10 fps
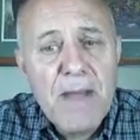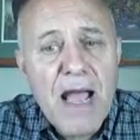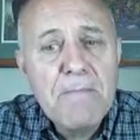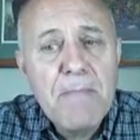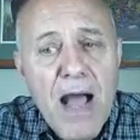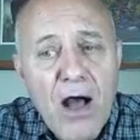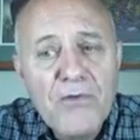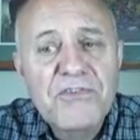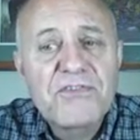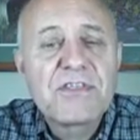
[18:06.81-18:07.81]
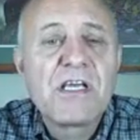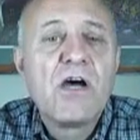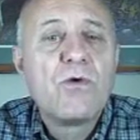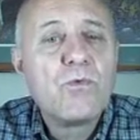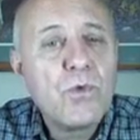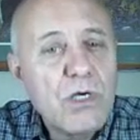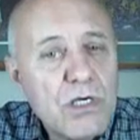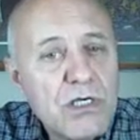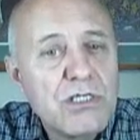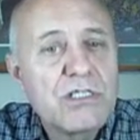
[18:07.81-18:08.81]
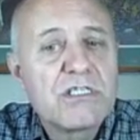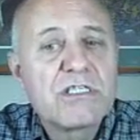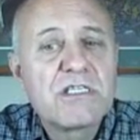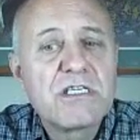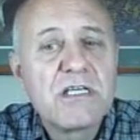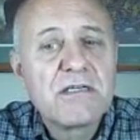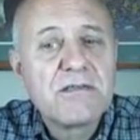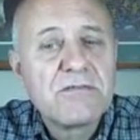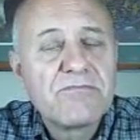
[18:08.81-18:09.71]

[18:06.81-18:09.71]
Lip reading: my mouth's words.